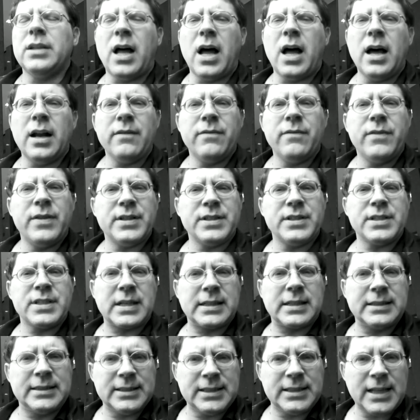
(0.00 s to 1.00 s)
a lot of the
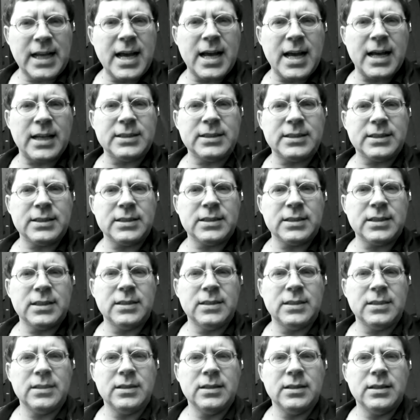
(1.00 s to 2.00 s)

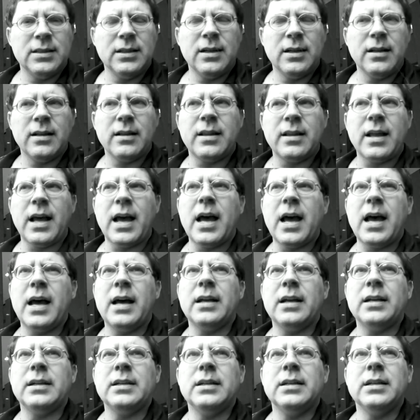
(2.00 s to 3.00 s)
success
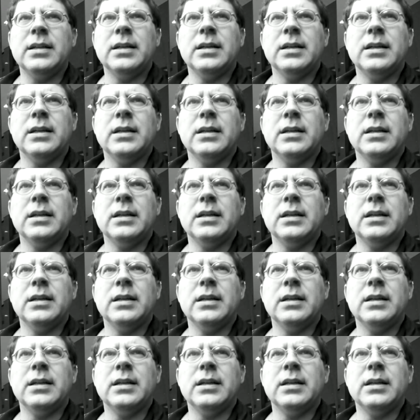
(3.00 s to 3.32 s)
that